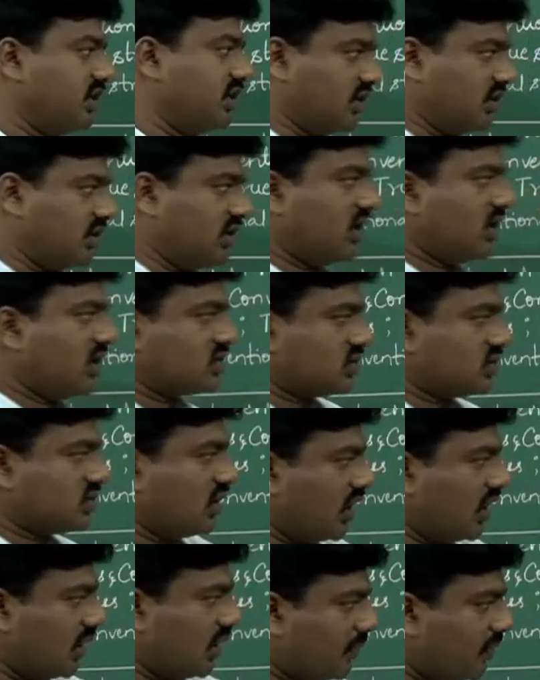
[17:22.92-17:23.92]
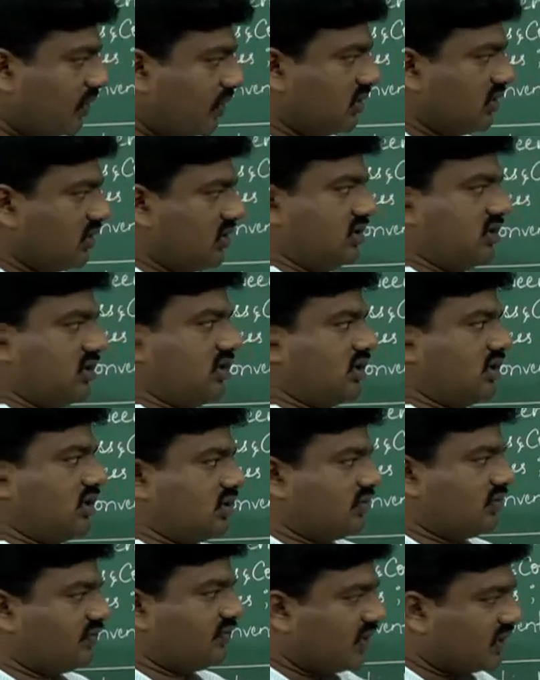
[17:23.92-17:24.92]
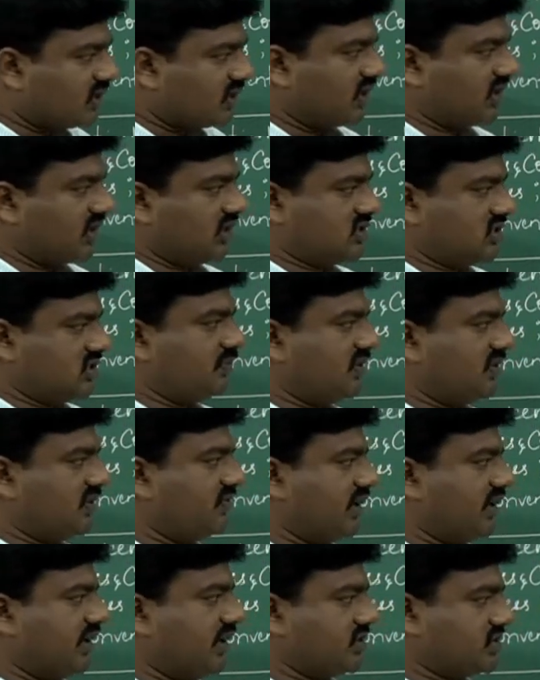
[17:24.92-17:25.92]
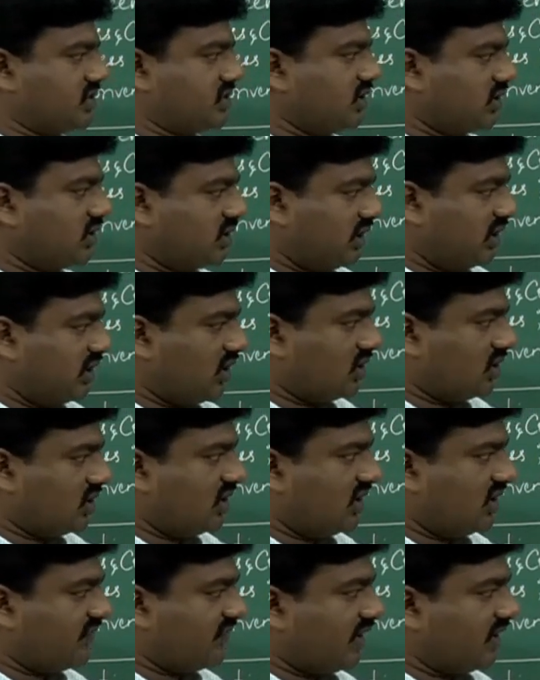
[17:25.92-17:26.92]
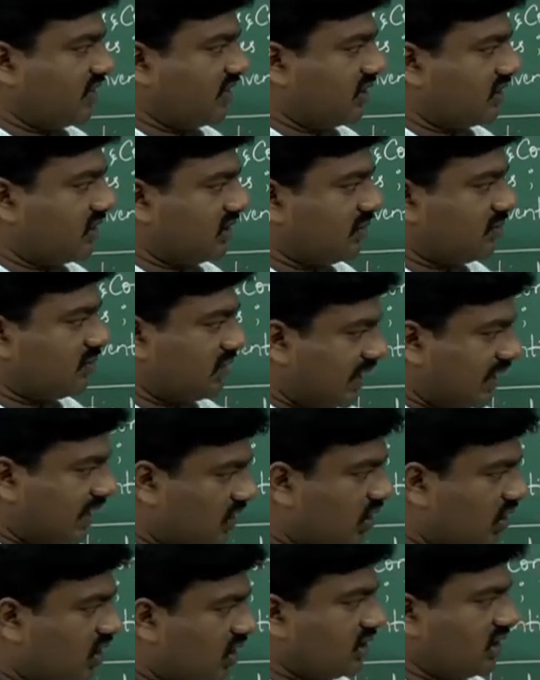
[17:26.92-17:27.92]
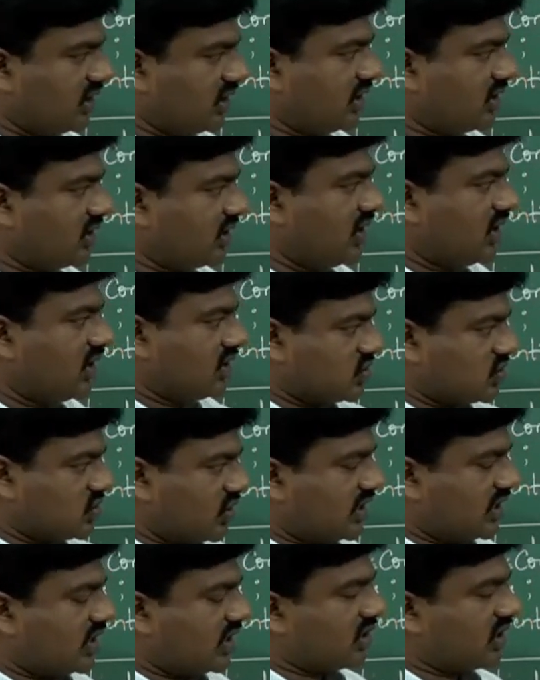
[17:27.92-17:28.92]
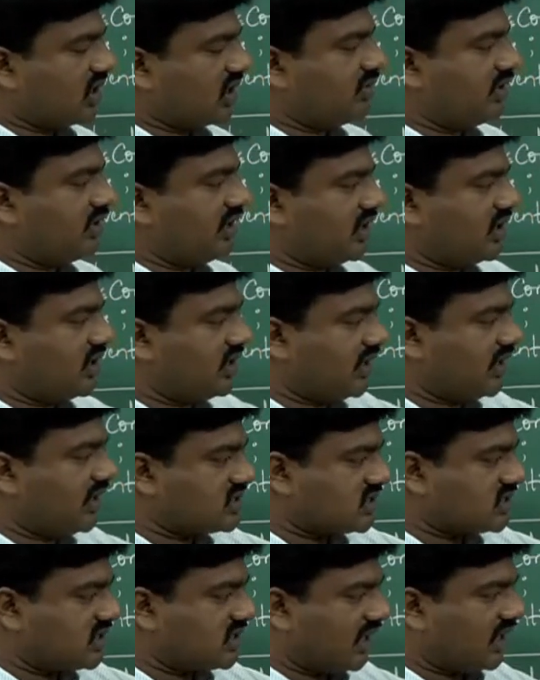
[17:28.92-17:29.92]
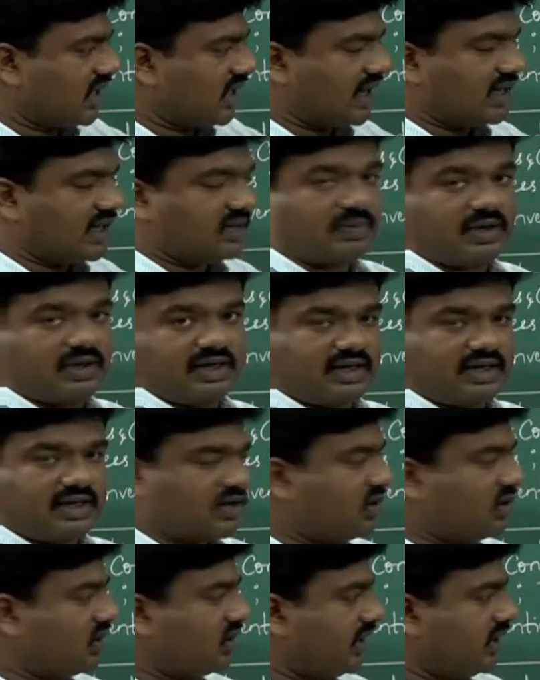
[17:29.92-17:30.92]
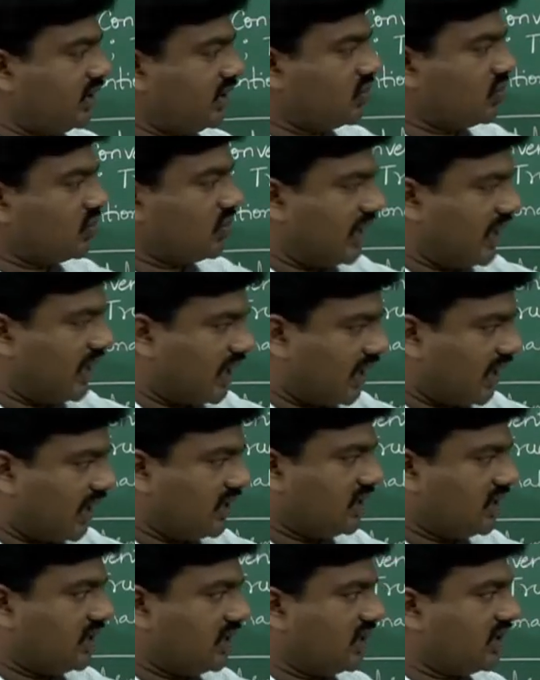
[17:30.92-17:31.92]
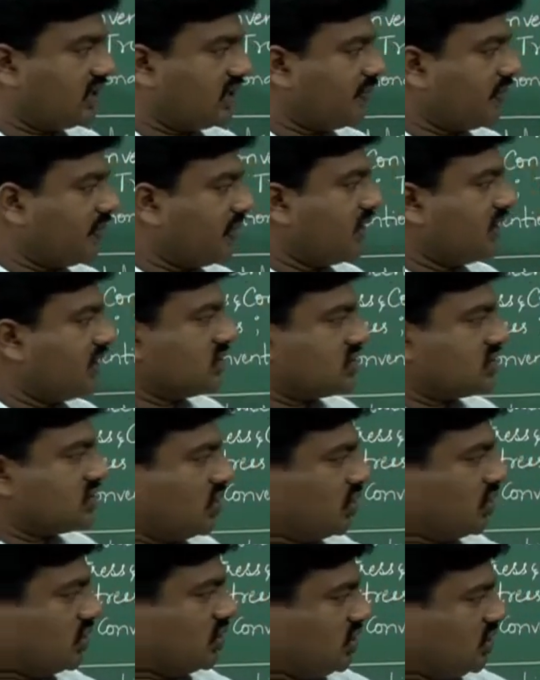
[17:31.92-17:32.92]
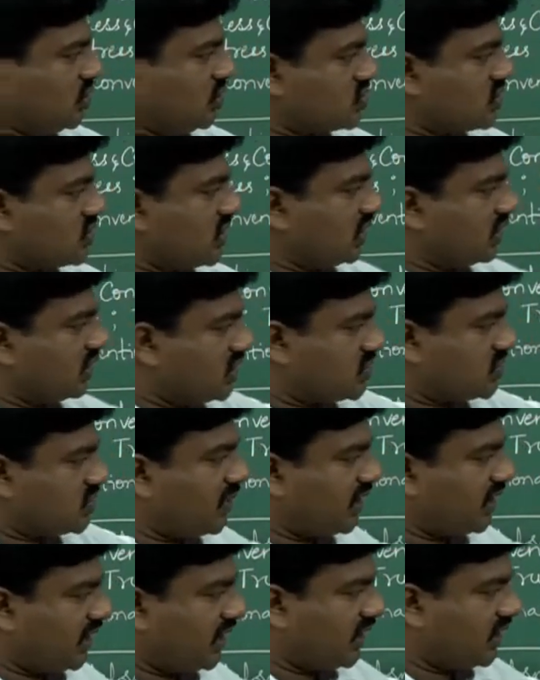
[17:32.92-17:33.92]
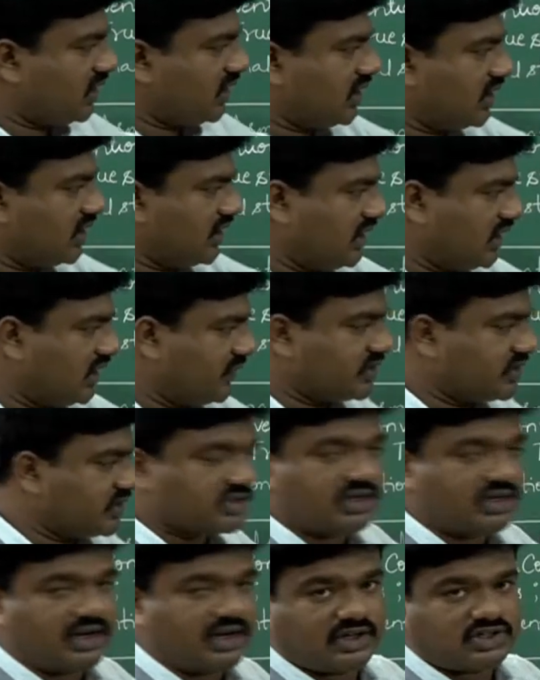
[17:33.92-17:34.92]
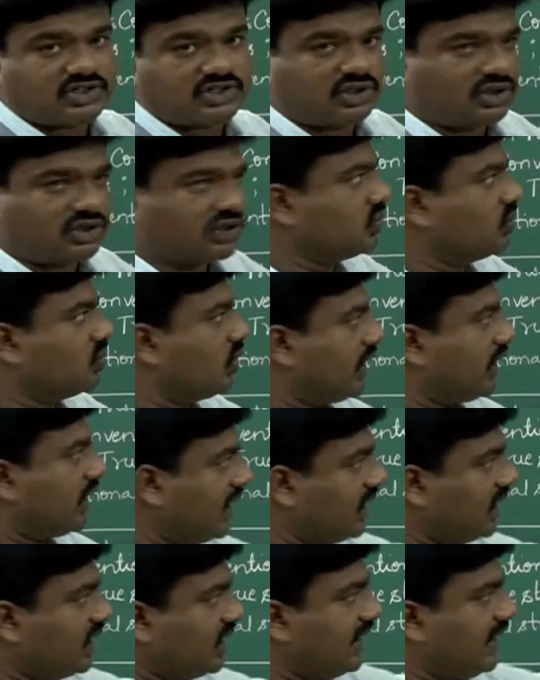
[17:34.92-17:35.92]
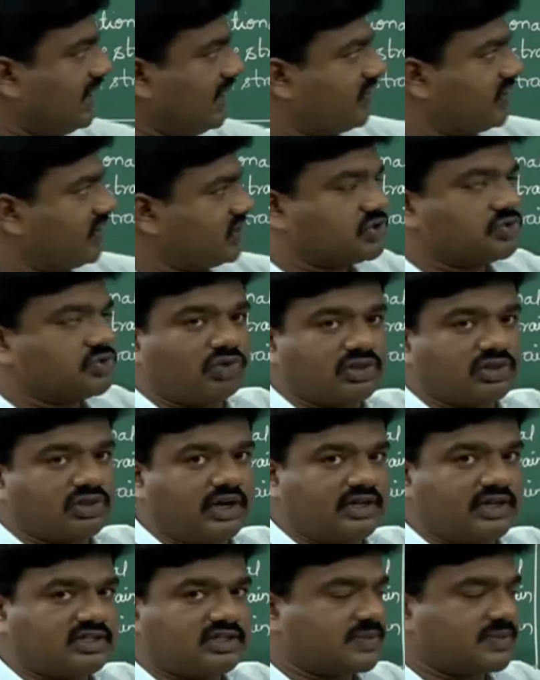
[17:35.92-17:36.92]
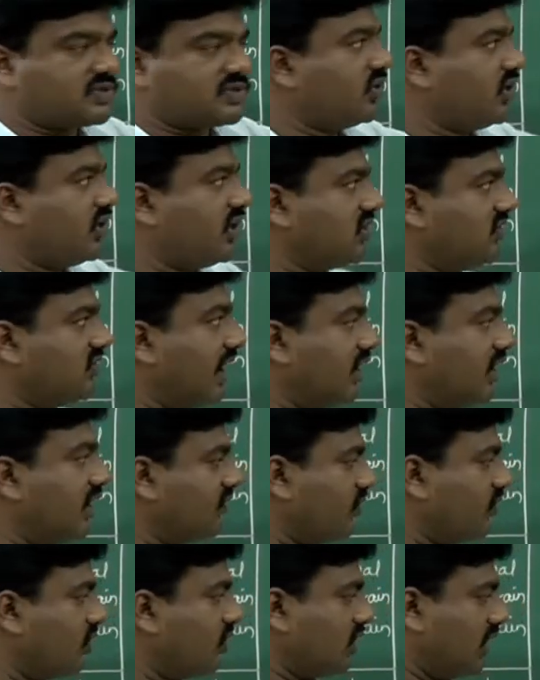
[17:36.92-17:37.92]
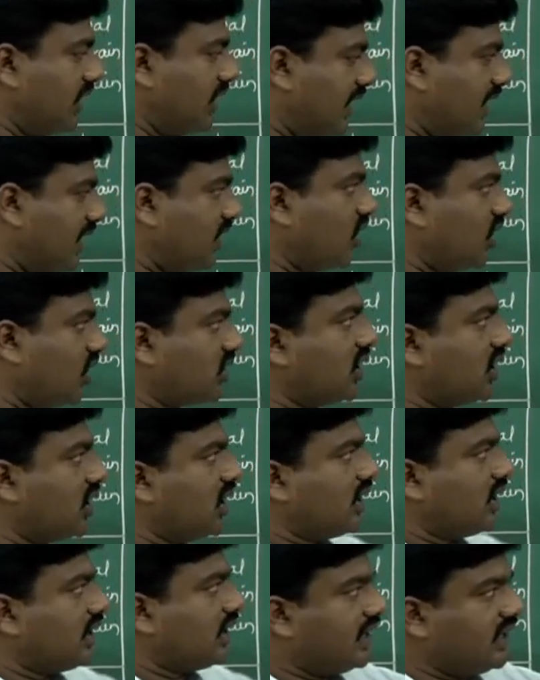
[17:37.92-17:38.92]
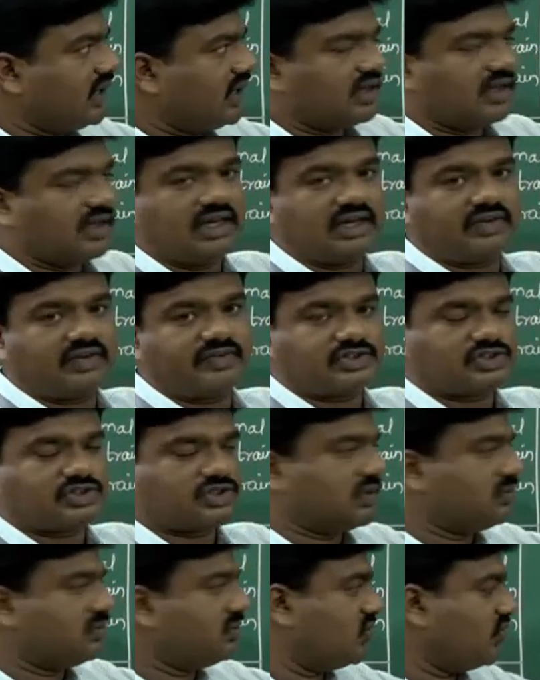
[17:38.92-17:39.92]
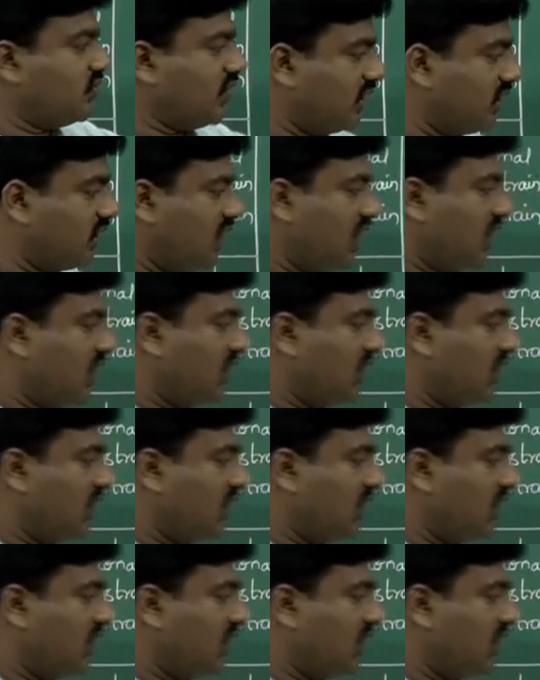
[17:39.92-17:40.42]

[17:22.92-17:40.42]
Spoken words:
here. So upon further simplification, in order to define the term A naught here, so A naught can be taken as Li by L naught into Ai here. So using this particular equation as 2 in equation 1, that is substituting the value for A naught in equation number 1,